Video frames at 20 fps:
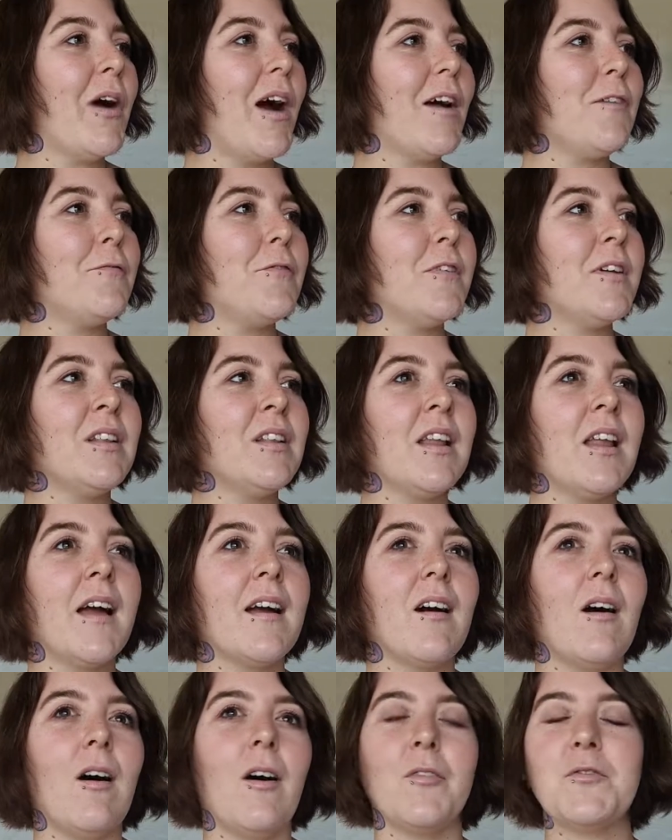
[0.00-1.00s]
I feel
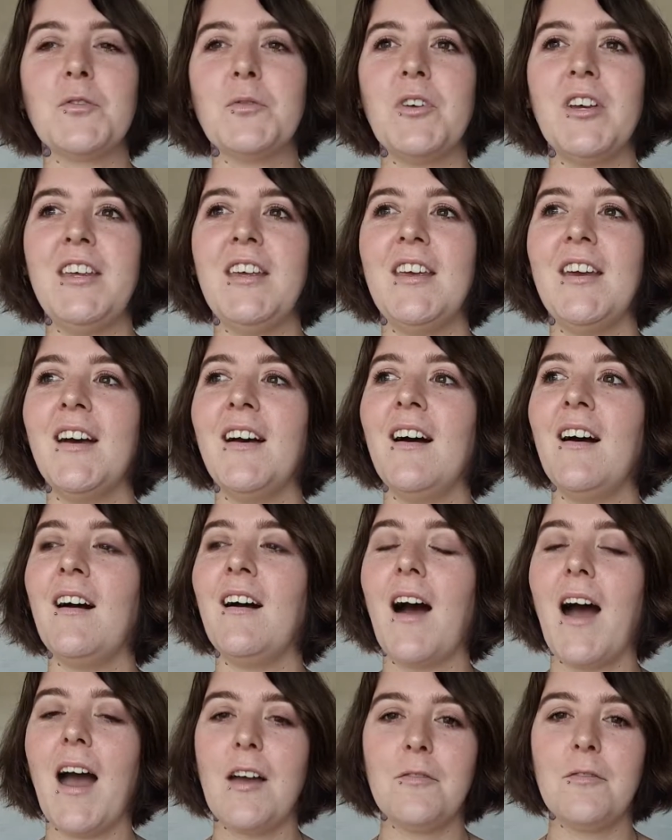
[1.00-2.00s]
like after a
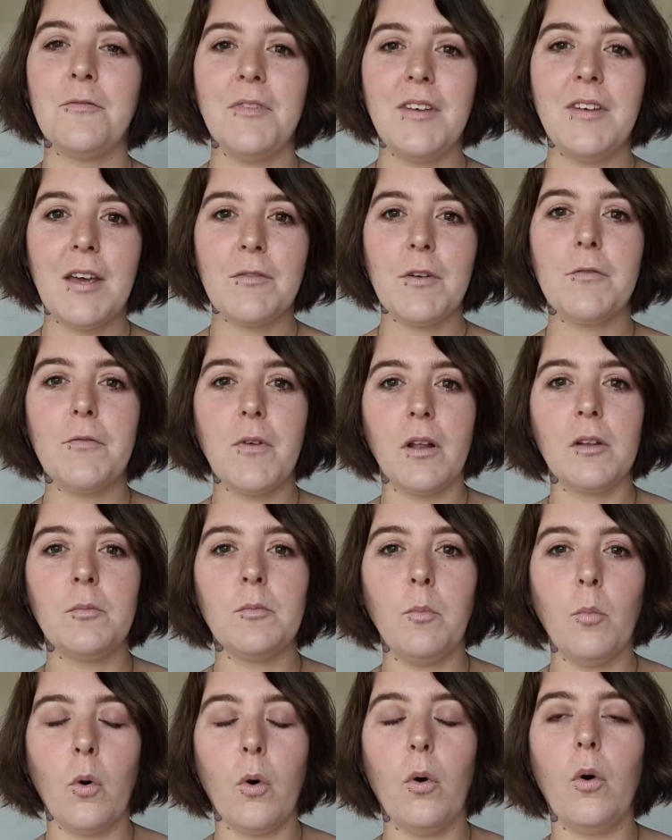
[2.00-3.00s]
year, I've never felt
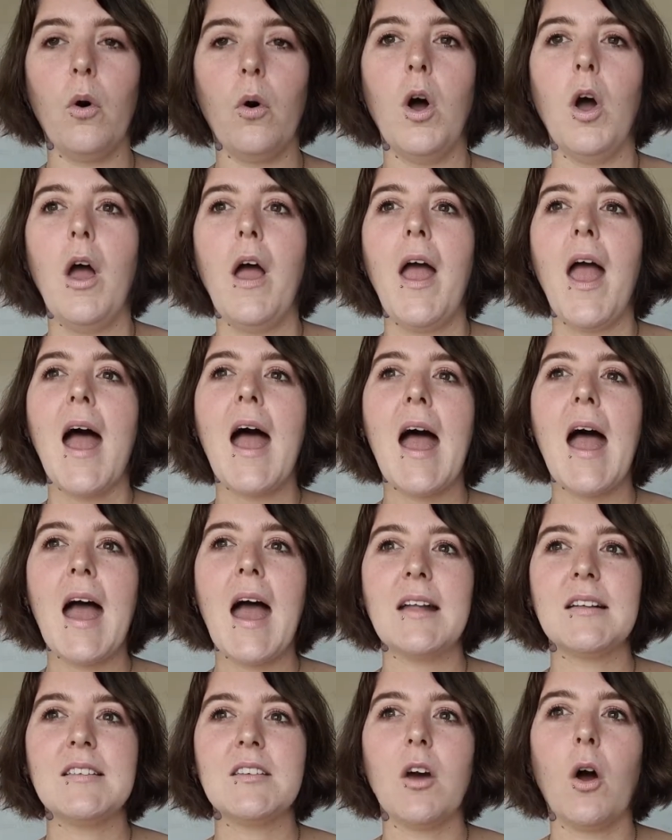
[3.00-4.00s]
more
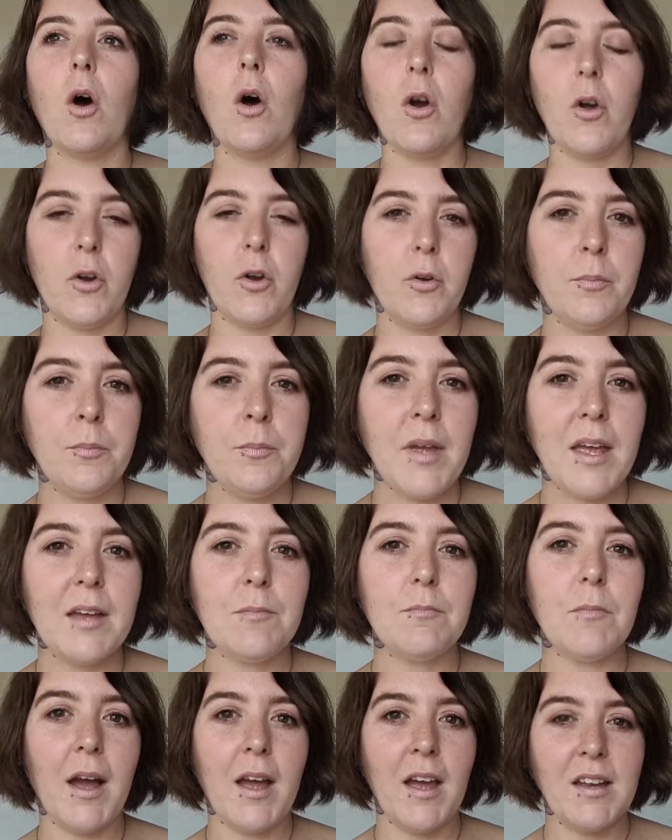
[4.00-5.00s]
at home
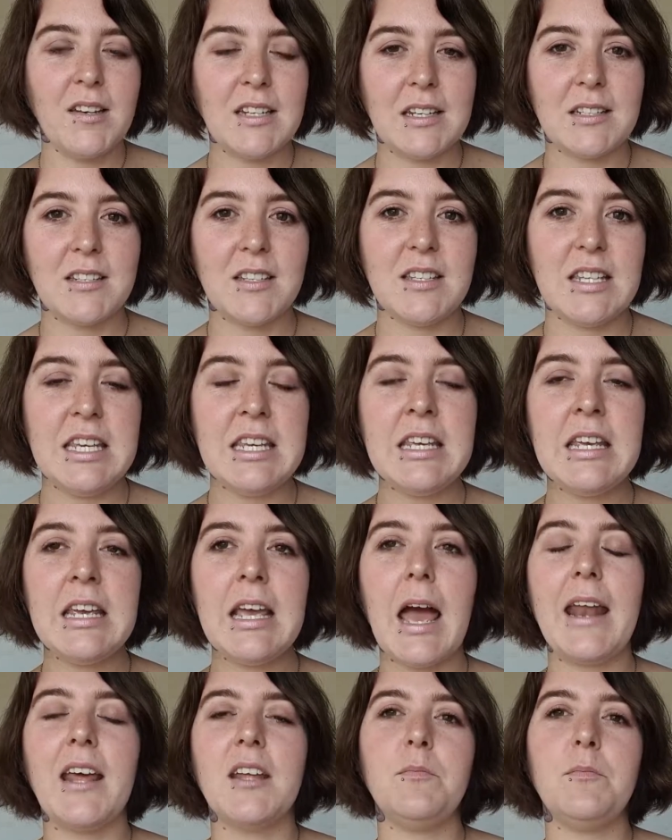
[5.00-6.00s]
in my identity
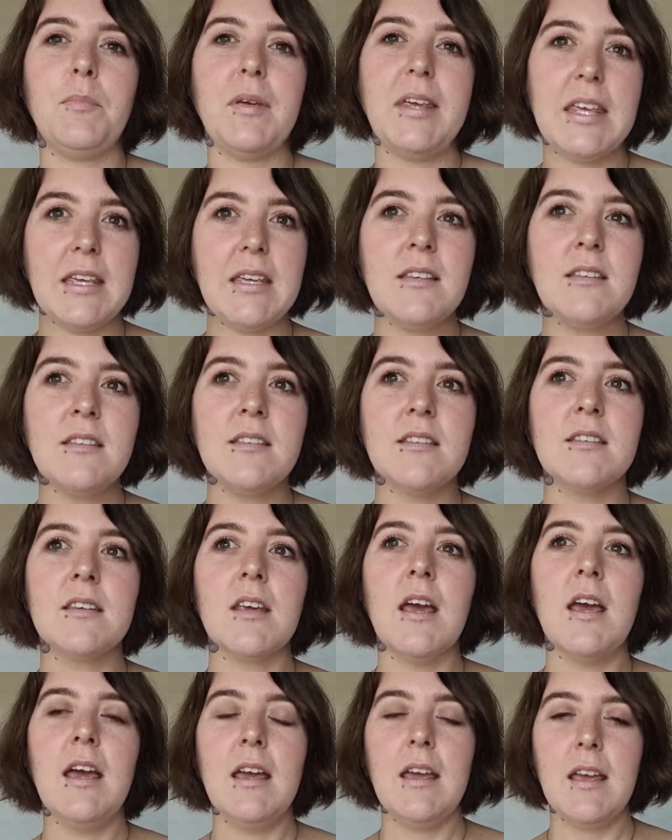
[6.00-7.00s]
and at peace
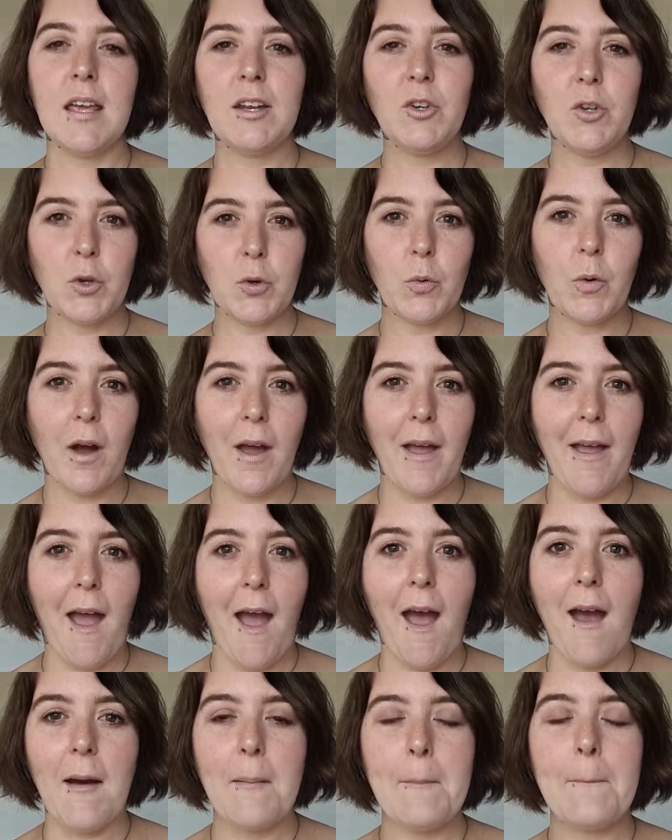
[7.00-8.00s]
in who I
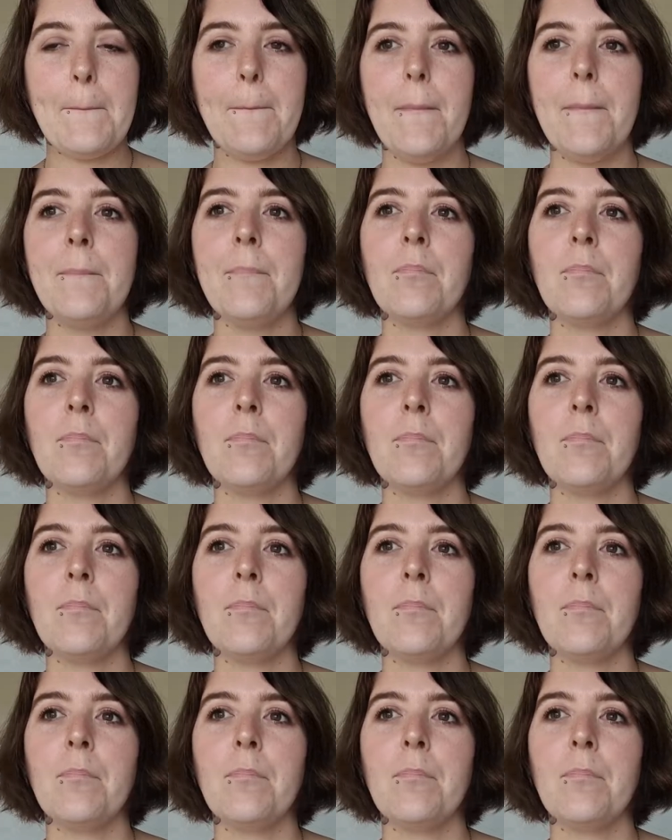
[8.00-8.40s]
am